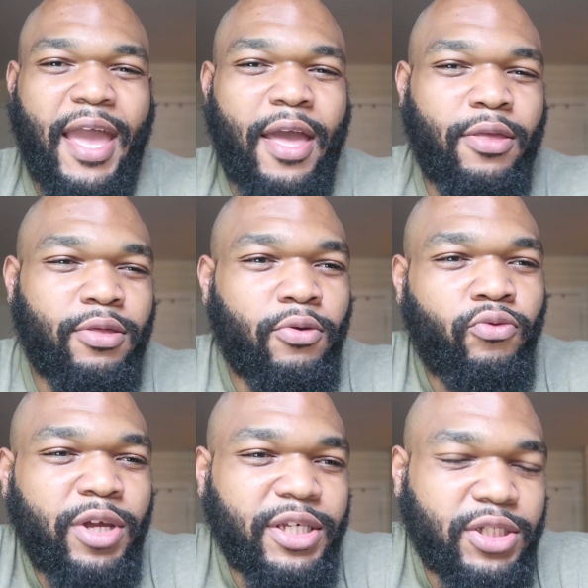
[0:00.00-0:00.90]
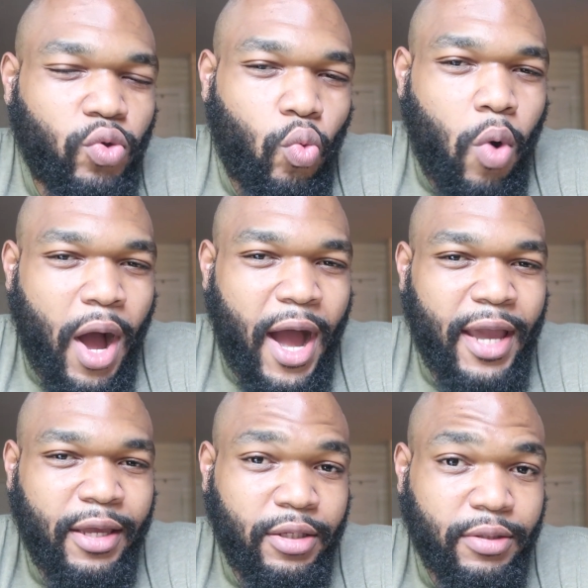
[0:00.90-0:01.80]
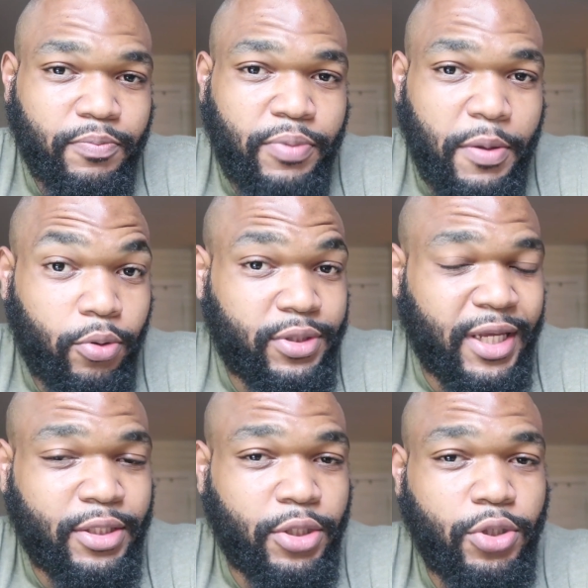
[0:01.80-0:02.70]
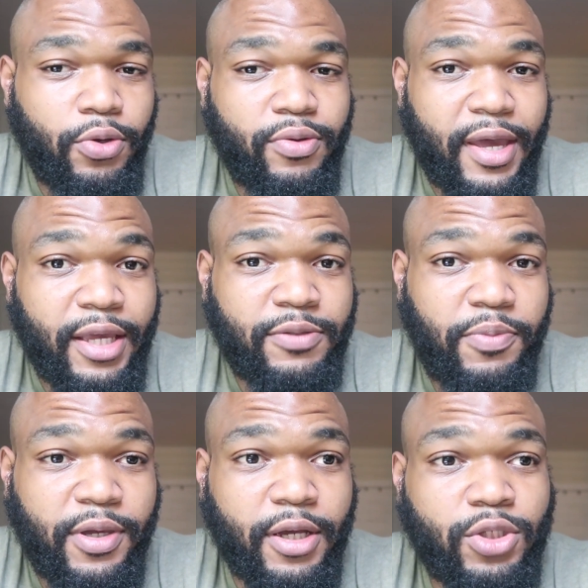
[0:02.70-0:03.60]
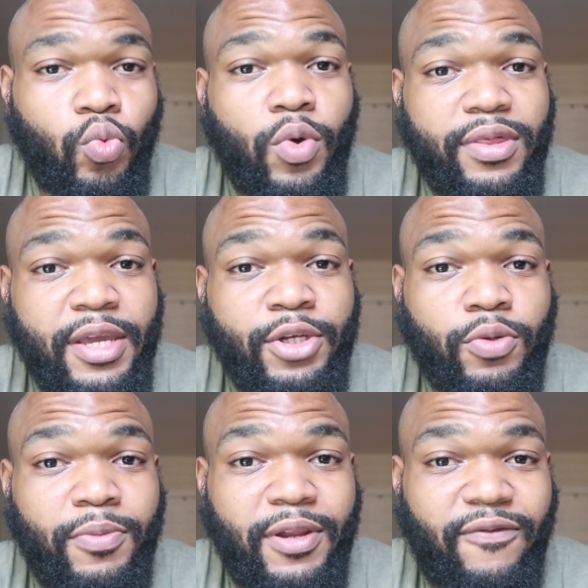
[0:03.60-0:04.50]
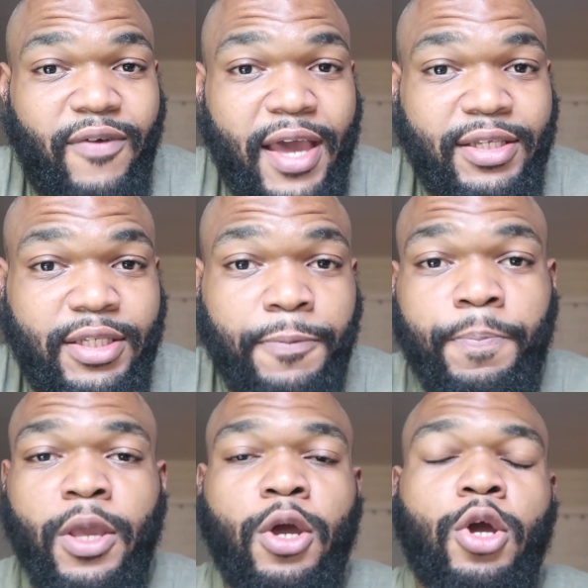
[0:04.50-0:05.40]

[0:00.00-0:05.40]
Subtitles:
And the reason why people tend to do that is because with intermittent fasting,